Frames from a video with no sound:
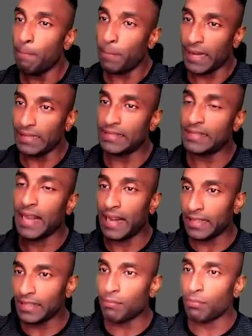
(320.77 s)
by
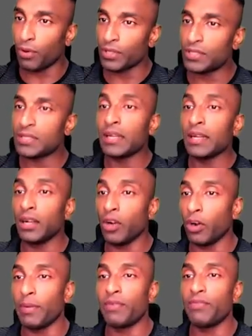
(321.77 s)
selling the bonds
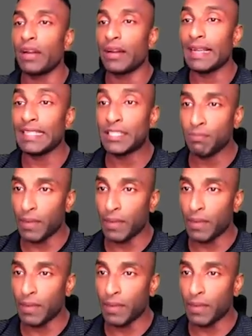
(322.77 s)
government will raise